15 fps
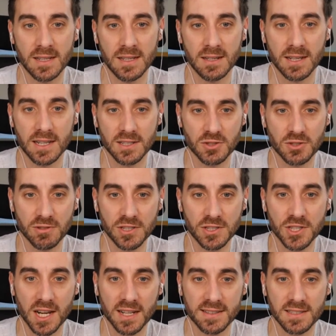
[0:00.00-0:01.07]
Gonna
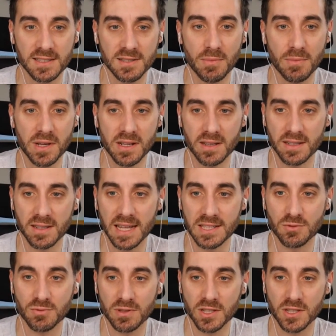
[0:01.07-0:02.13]
screenshot this immediately.
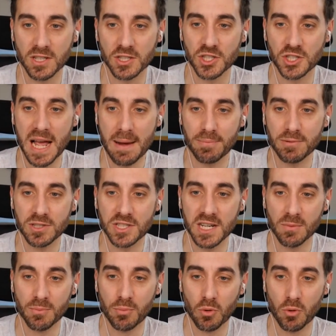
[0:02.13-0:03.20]
That's really good. Schnapper's here.
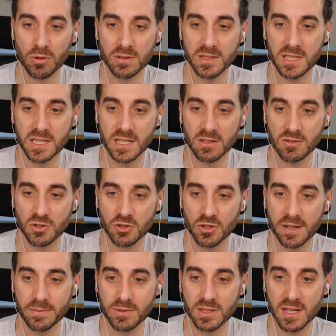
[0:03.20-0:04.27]
Borland's here. The
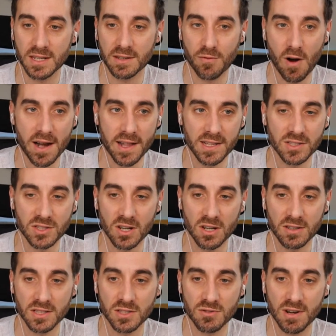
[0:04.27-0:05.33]
stream's like Friday can start.
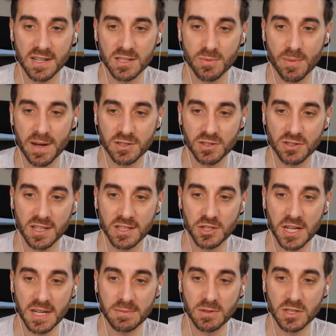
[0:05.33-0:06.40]
That's right. Smash the like.
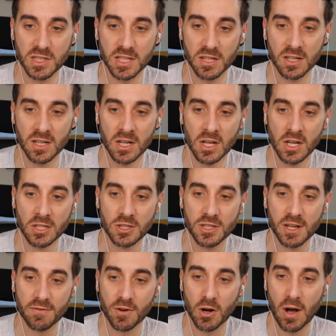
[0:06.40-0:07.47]
James is here.
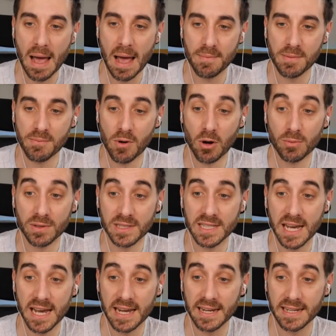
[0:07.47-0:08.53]
Sheppo, happy Mobley
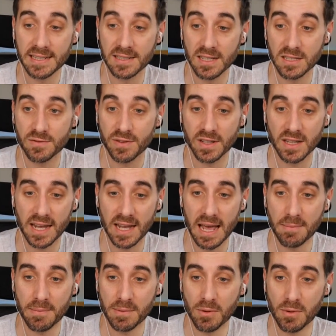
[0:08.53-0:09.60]
Day. It does feel like
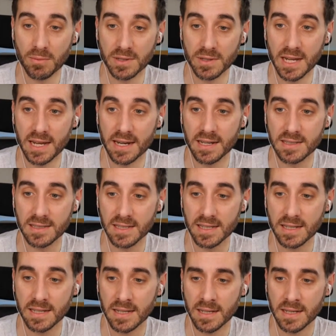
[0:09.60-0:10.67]
happy Mobley Day, doesn't it?
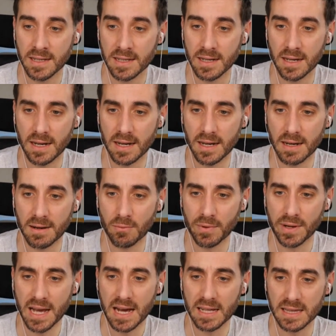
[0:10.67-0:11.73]
We
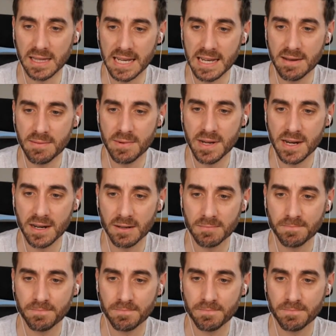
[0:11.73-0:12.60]
got Liam here.